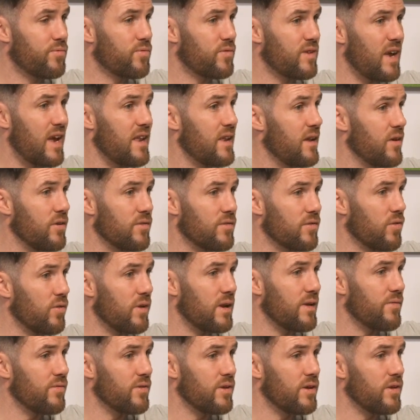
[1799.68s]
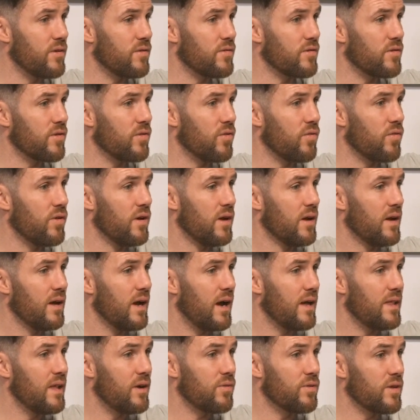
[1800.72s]
ten years ago, eleven years ago.
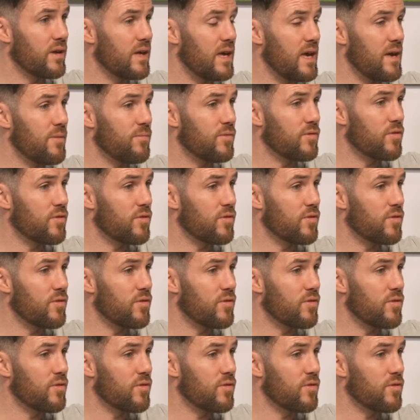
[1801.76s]
And now the game